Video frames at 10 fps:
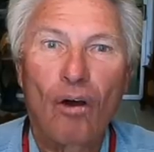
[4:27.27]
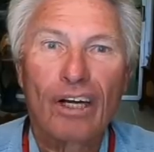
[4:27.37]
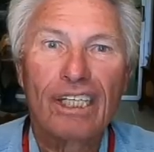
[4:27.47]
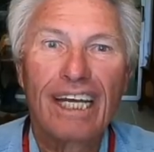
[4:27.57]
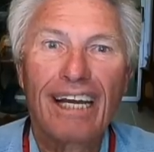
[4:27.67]
I
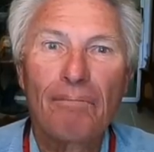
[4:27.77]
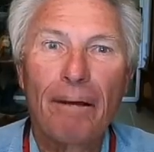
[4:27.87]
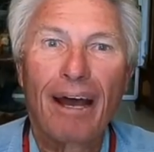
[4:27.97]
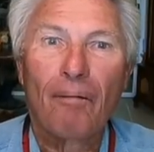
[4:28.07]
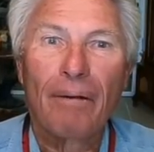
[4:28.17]
caught a
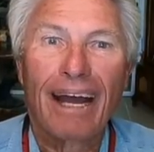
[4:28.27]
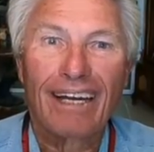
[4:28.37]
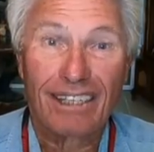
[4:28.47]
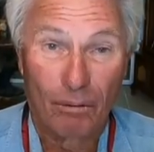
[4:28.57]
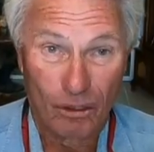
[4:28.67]
10-pound
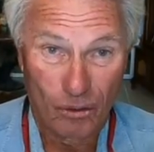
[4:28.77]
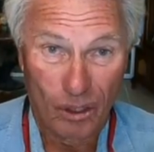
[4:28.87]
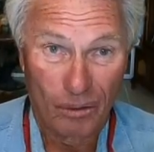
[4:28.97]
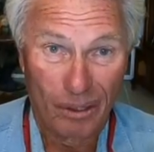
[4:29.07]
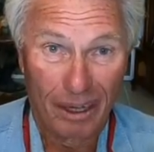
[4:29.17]
bass. That
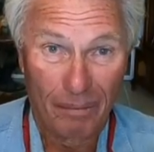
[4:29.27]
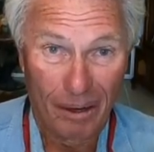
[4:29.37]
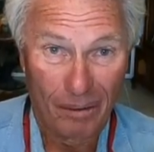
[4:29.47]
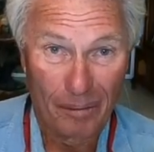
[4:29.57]
was really, really